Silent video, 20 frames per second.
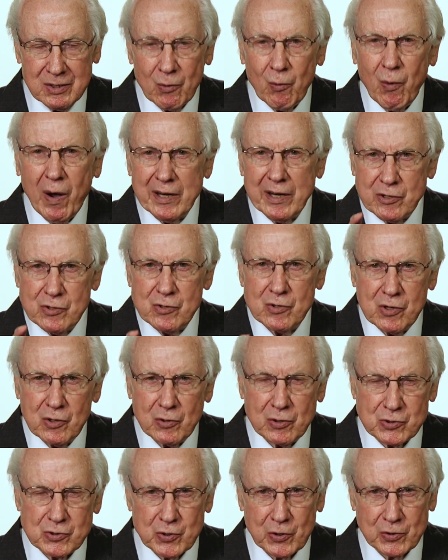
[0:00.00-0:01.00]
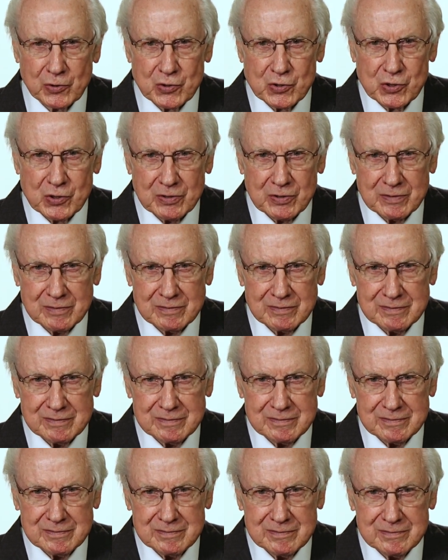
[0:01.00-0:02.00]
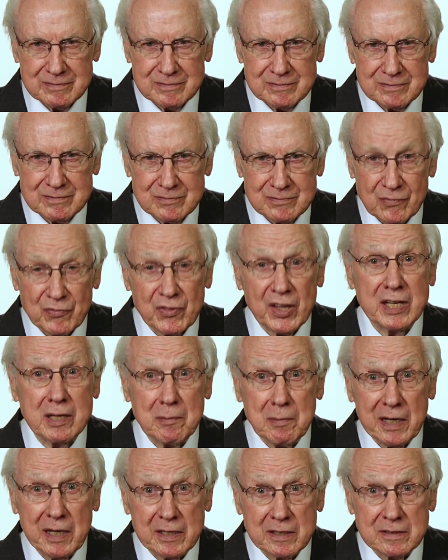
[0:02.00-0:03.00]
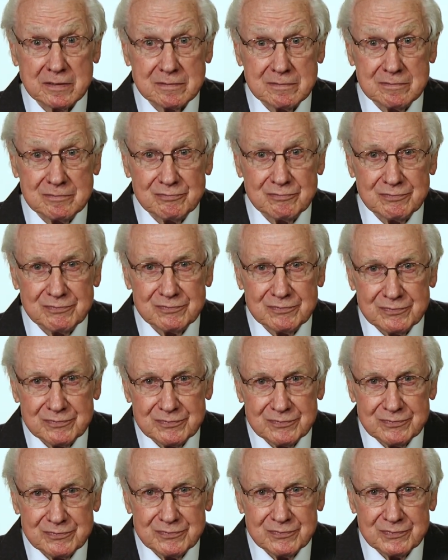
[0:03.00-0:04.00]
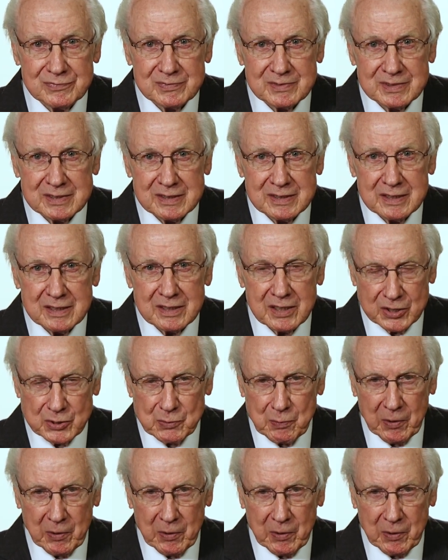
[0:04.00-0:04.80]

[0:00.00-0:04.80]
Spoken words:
Why do you go to church? Think about it. Let's